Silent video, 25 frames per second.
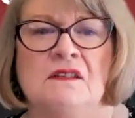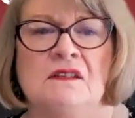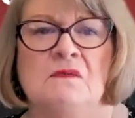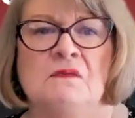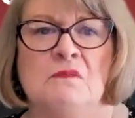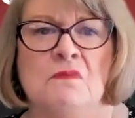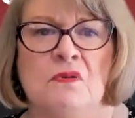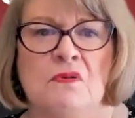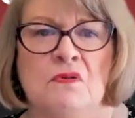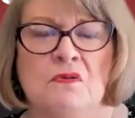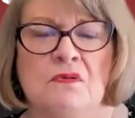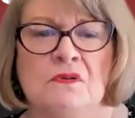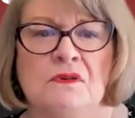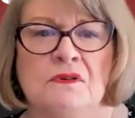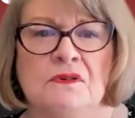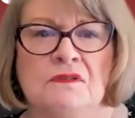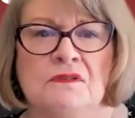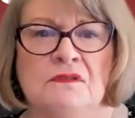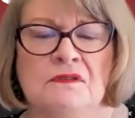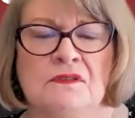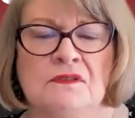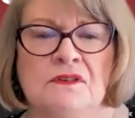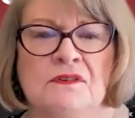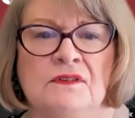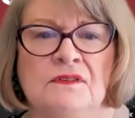
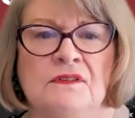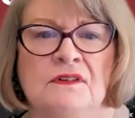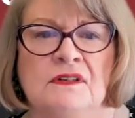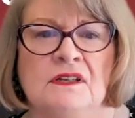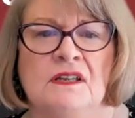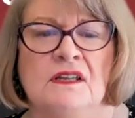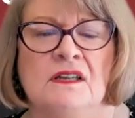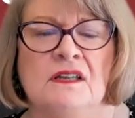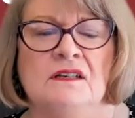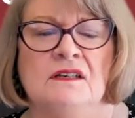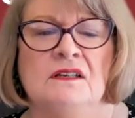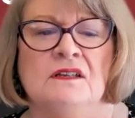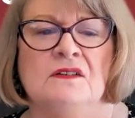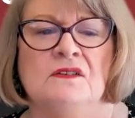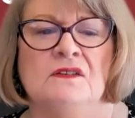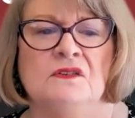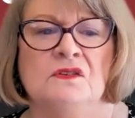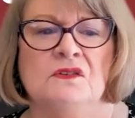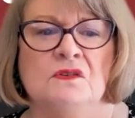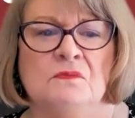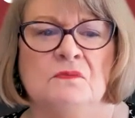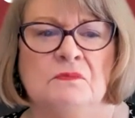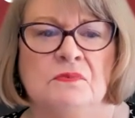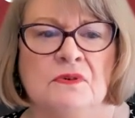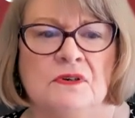important. It is
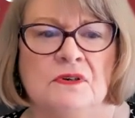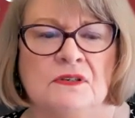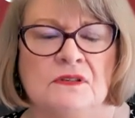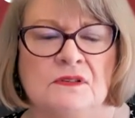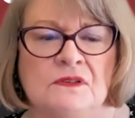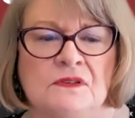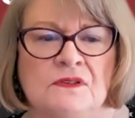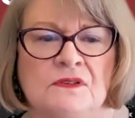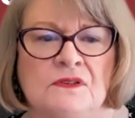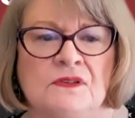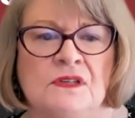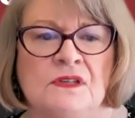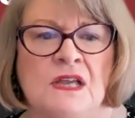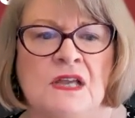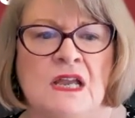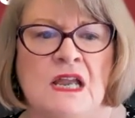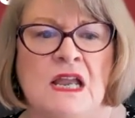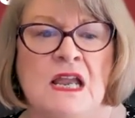your presence.